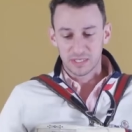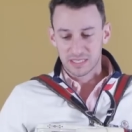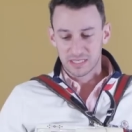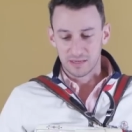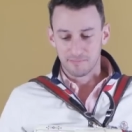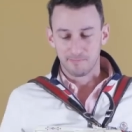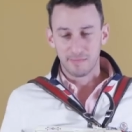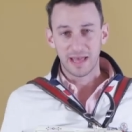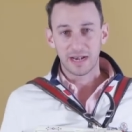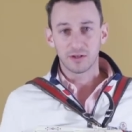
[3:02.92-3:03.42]

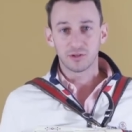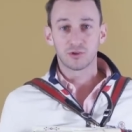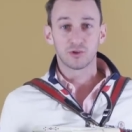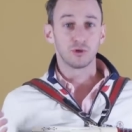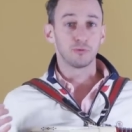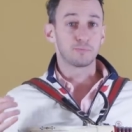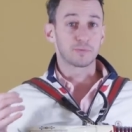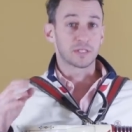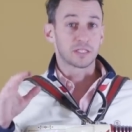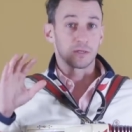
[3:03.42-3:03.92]
some metal
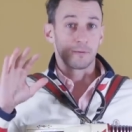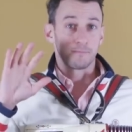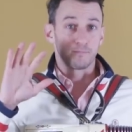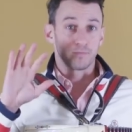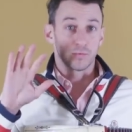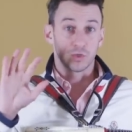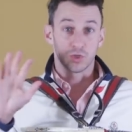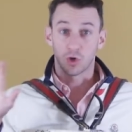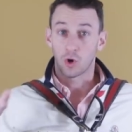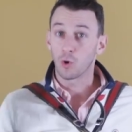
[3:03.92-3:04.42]
groups,
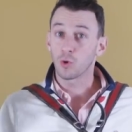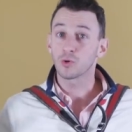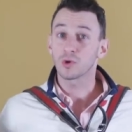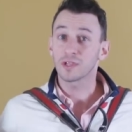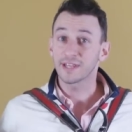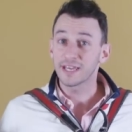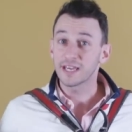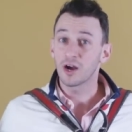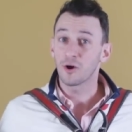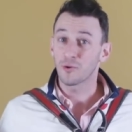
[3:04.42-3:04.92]

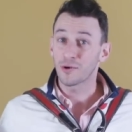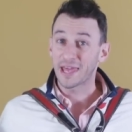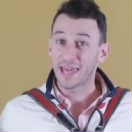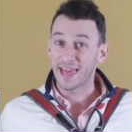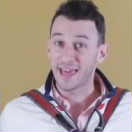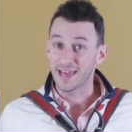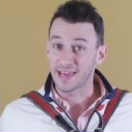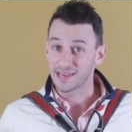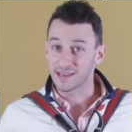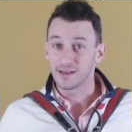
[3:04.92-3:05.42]
totally
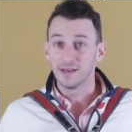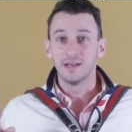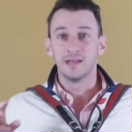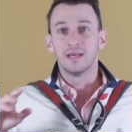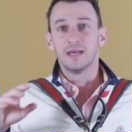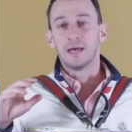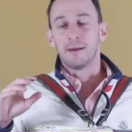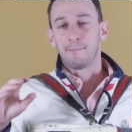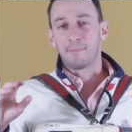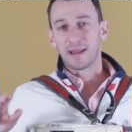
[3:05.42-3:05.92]
okay.
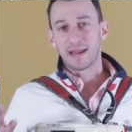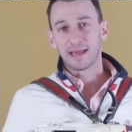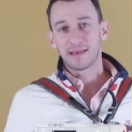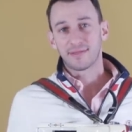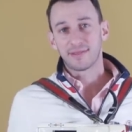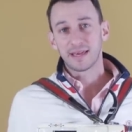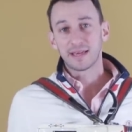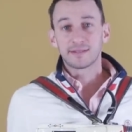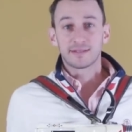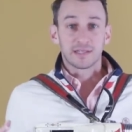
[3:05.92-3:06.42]
But I
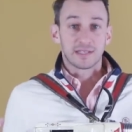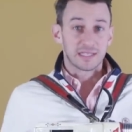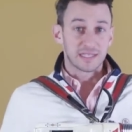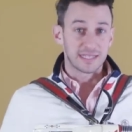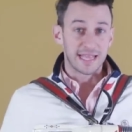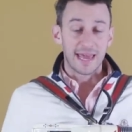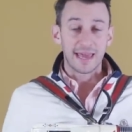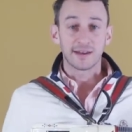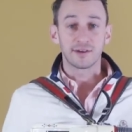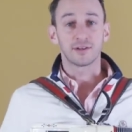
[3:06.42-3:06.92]
think the
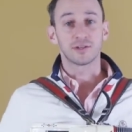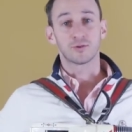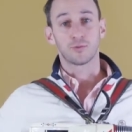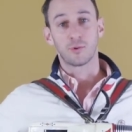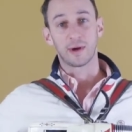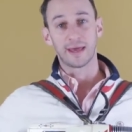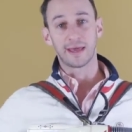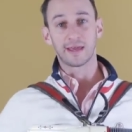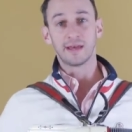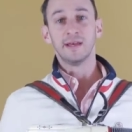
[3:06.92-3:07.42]
standard
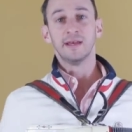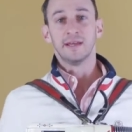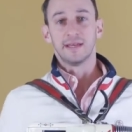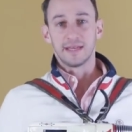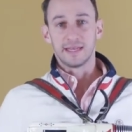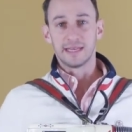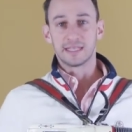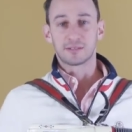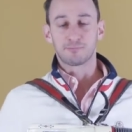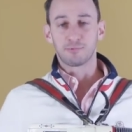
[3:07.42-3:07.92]
way
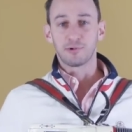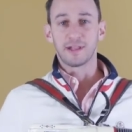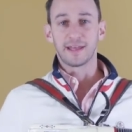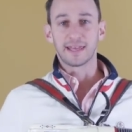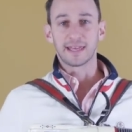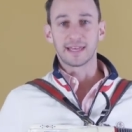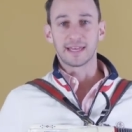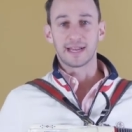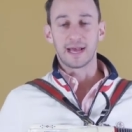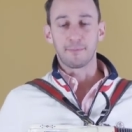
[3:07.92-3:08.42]
is
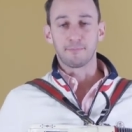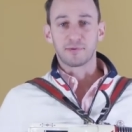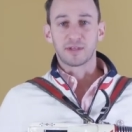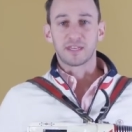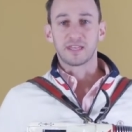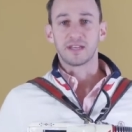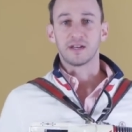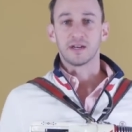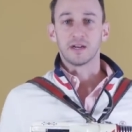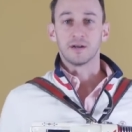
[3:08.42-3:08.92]
playing it up
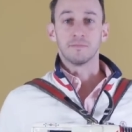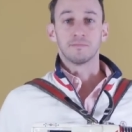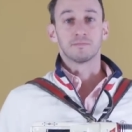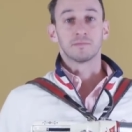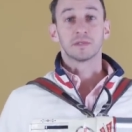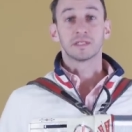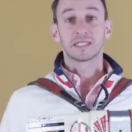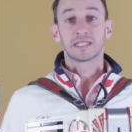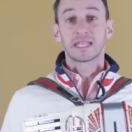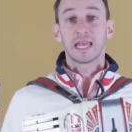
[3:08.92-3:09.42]
here.
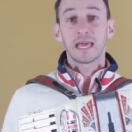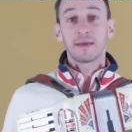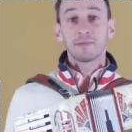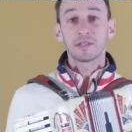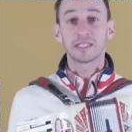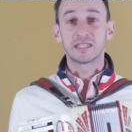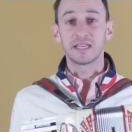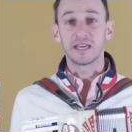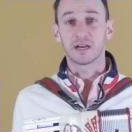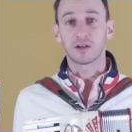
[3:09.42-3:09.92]
Same
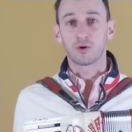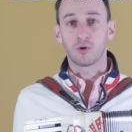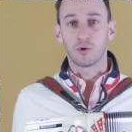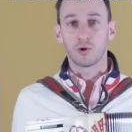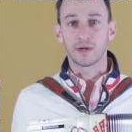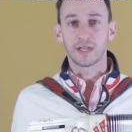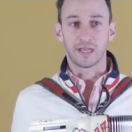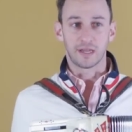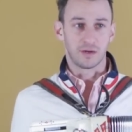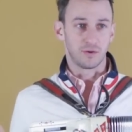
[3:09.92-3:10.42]
as the
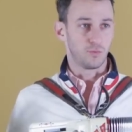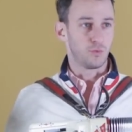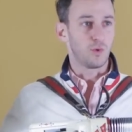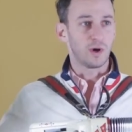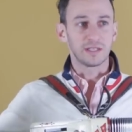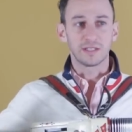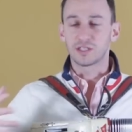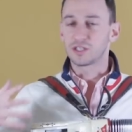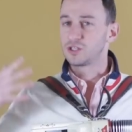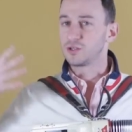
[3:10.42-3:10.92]
accordion.
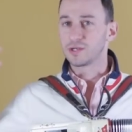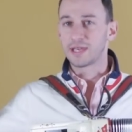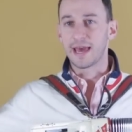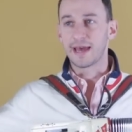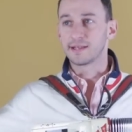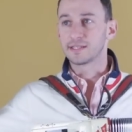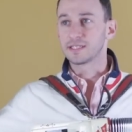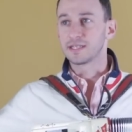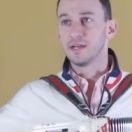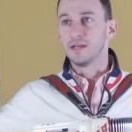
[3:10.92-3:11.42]
Once you
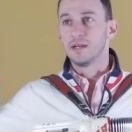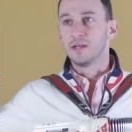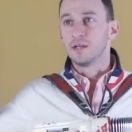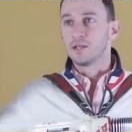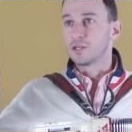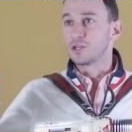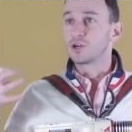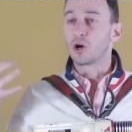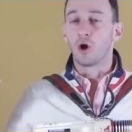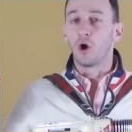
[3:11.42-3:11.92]
get
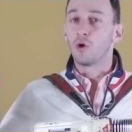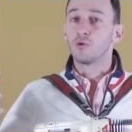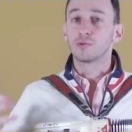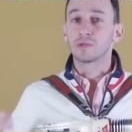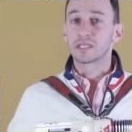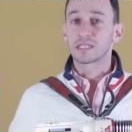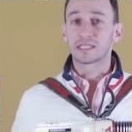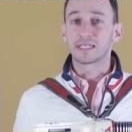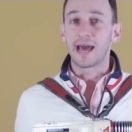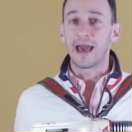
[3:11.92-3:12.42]
your own
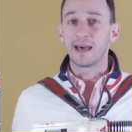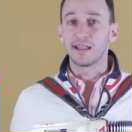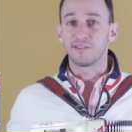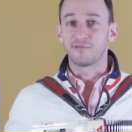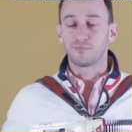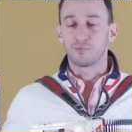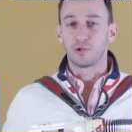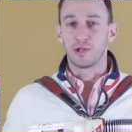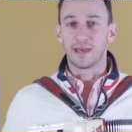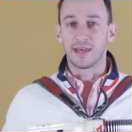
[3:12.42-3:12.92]
style
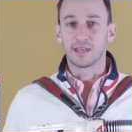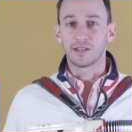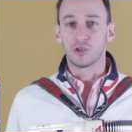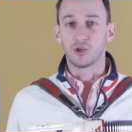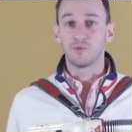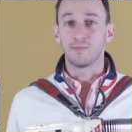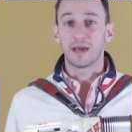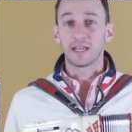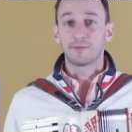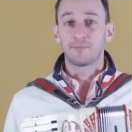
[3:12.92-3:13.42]
of playing,
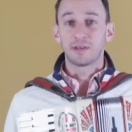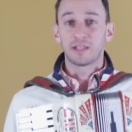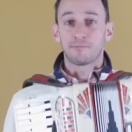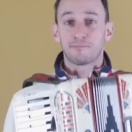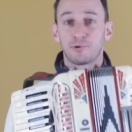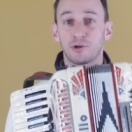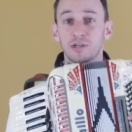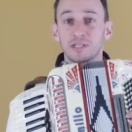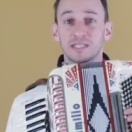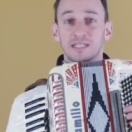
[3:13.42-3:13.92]
you might be the
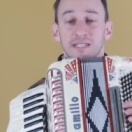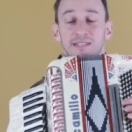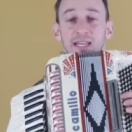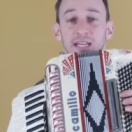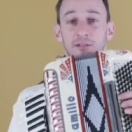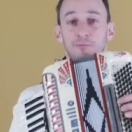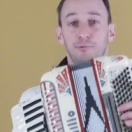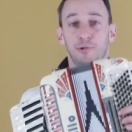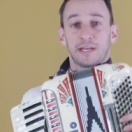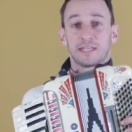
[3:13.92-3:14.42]
person
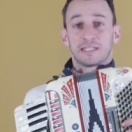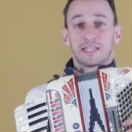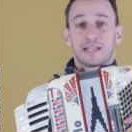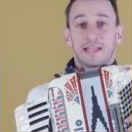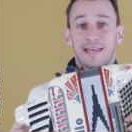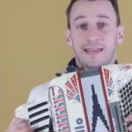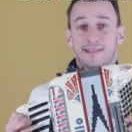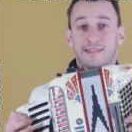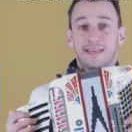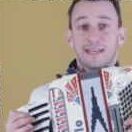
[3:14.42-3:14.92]
that plays it
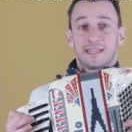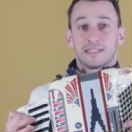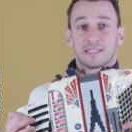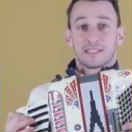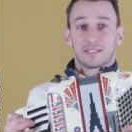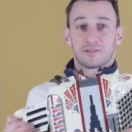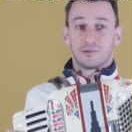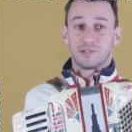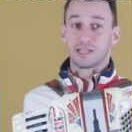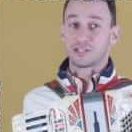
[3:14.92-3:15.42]
like
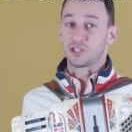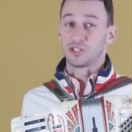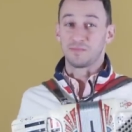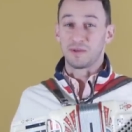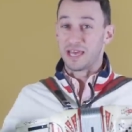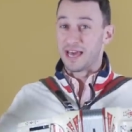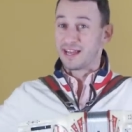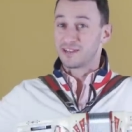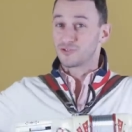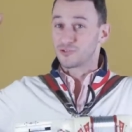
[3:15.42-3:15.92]
this, or like
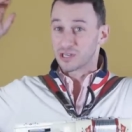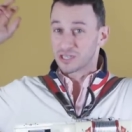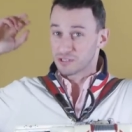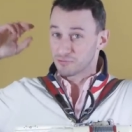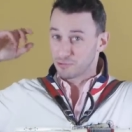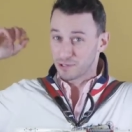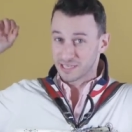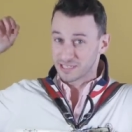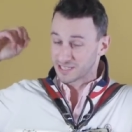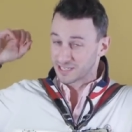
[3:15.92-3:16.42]
Jimi Hendrix
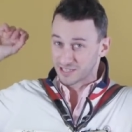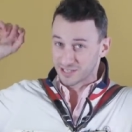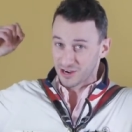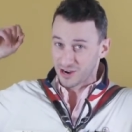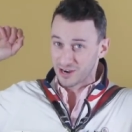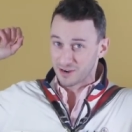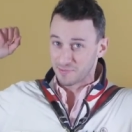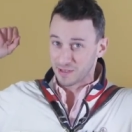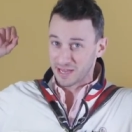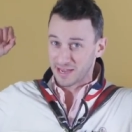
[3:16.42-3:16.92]
plays
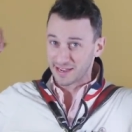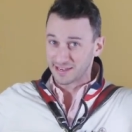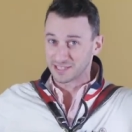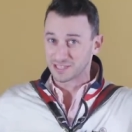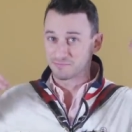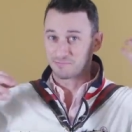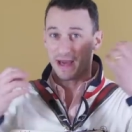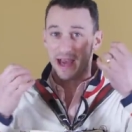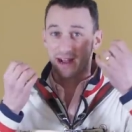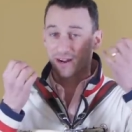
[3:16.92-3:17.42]
guitar behind
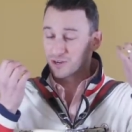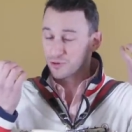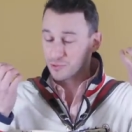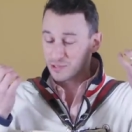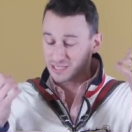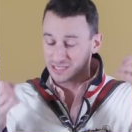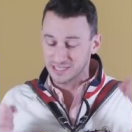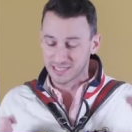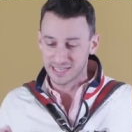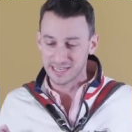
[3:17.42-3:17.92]
his back or
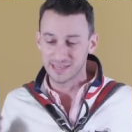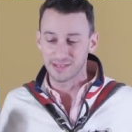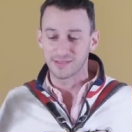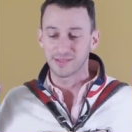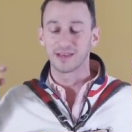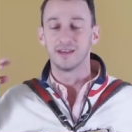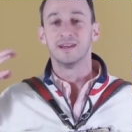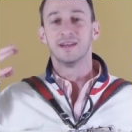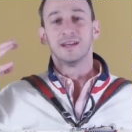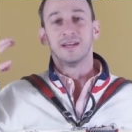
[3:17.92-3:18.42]
with his teeth.